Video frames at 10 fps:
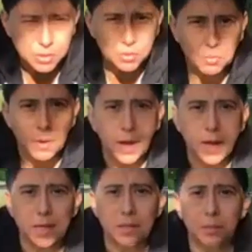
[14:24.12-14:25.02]

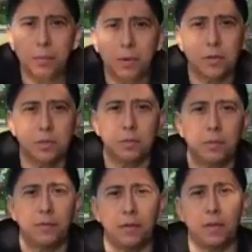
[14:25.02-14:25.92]
quiet as
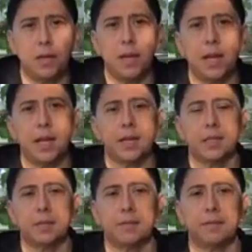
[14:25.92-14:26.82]
possible for the
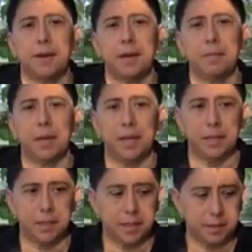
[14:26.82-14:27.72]
next 5
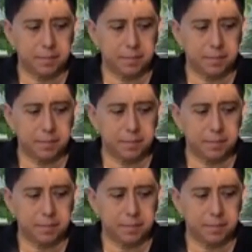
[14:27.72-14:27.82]
minutes.